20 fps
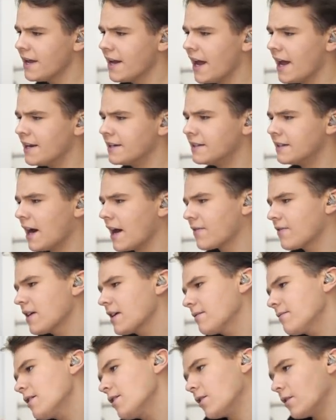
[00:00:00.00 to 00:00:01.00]
And I
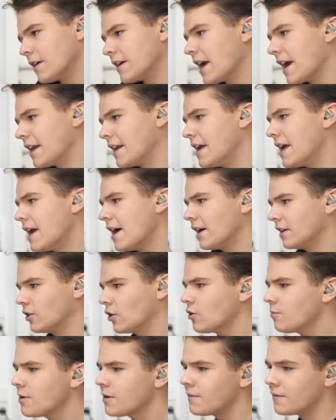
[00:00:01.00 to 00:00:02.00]
think, you know, again, a
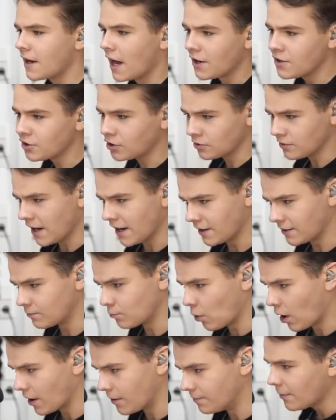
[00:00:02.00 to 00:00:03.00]
little bit of an
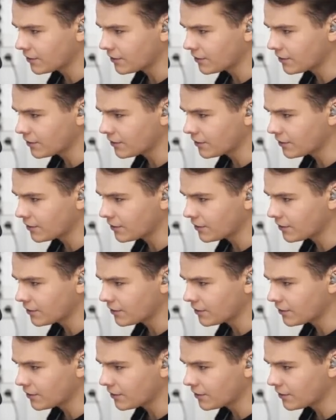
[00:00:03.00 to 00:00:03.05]
underrated one.